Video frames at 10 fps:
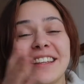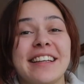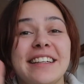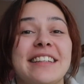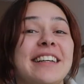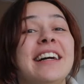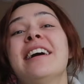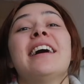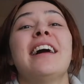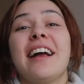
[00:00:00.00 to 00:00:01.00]
Like,
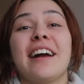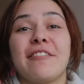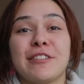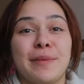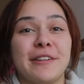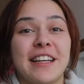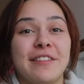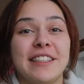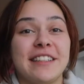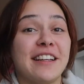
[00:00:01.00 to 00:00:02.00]
I was about to
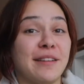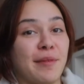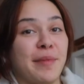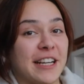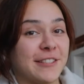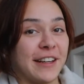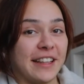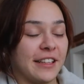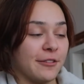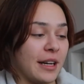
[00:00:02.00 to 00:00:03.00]
have dinner and then my package
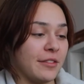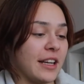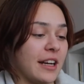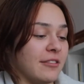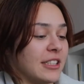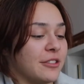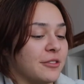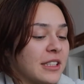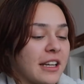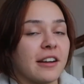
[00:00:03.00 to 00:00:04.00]
finally arrived. Like, I was so
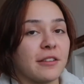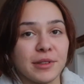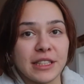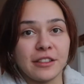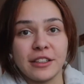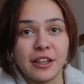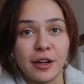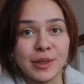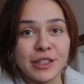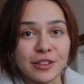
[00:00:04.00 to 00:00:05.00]
scared it wasn't gonna
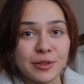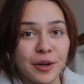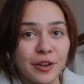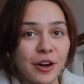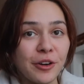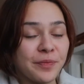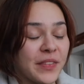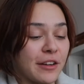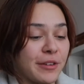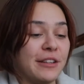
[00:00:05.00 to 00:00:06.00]
come until tomorrow,
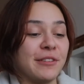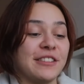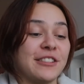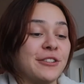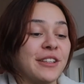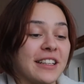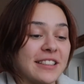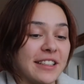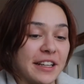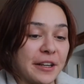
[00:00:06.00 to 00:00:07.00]
and I really want to show you guys
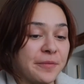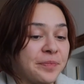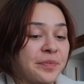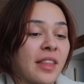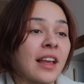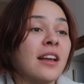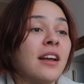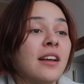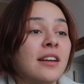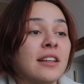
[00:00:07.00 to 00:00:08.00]
today.
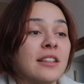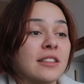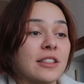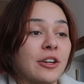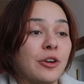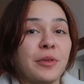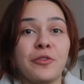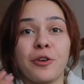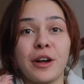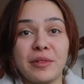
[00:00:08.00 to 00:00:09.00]
So
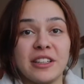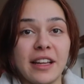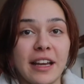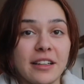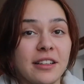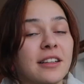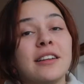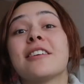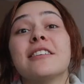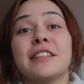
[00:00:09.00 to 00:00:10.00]
before I'm gonna like
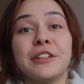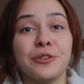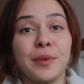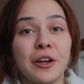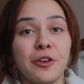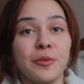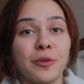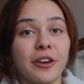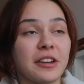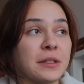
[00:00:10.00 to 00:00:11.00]
continue my
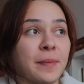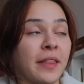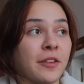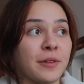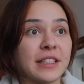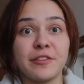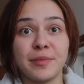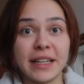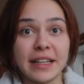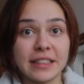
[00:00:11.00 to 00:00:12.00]
homework, I spent the rest of
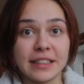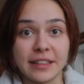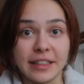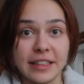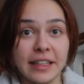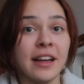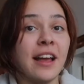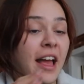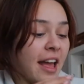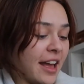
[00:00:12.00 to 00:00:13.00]
my night studying,
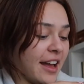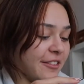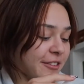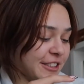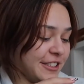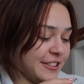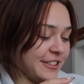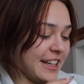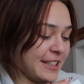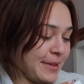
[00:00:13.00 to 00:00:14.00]
I want to show
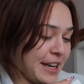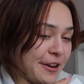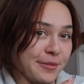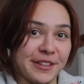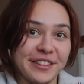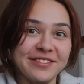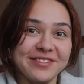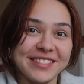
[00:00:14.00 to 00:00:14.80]
you guys my album.